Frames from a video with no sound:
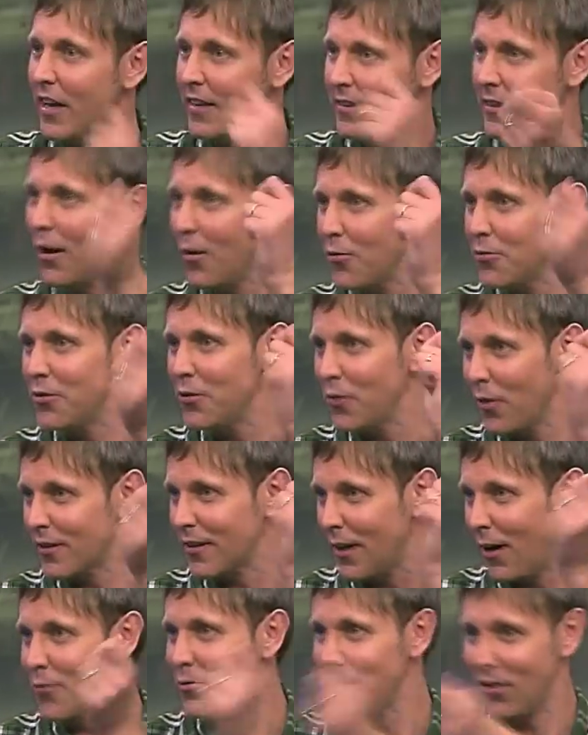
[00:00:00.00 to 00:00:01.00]
I told you, I
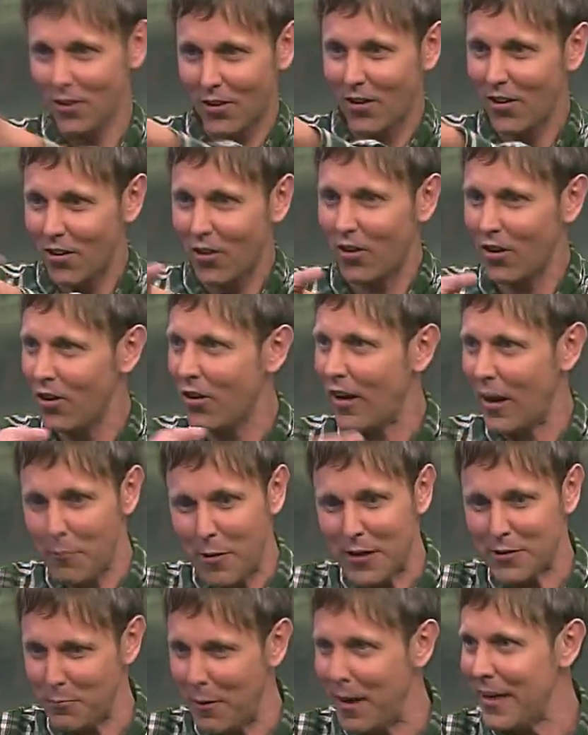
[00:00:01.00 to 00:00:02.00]
told you. Look, look, look, look how
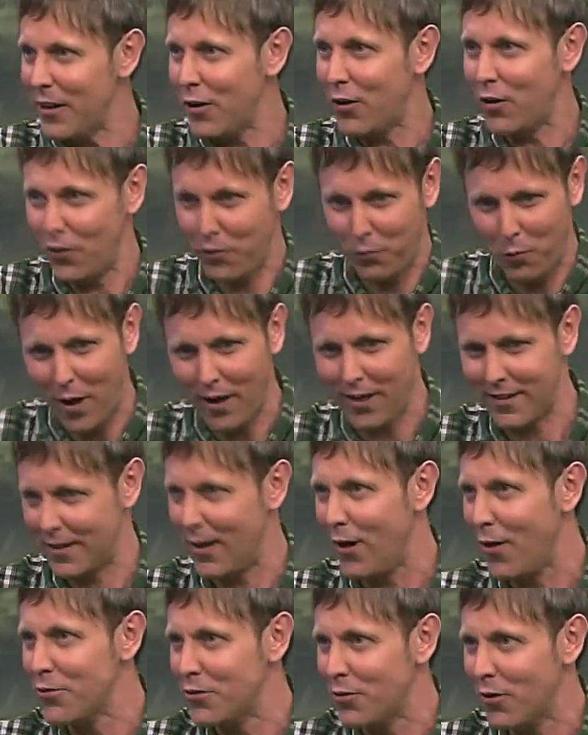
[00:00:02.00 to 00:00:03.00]
much money you could have won. I
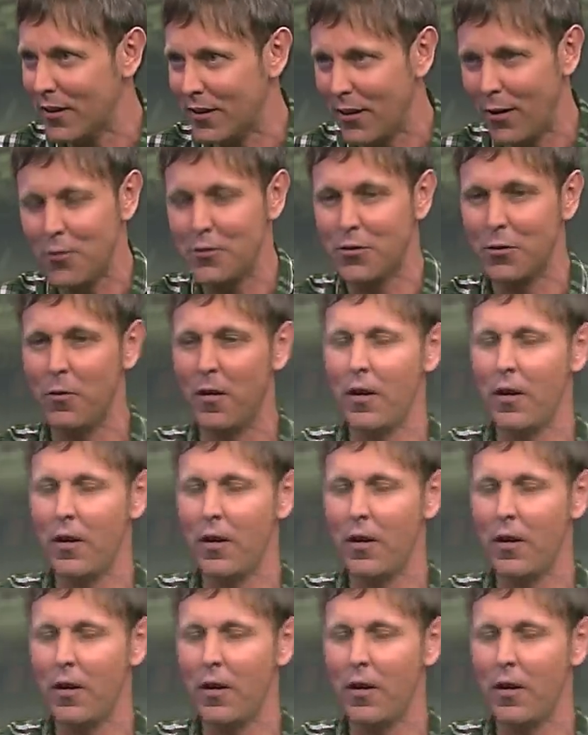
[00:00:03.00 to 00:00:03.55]
told you, I told you.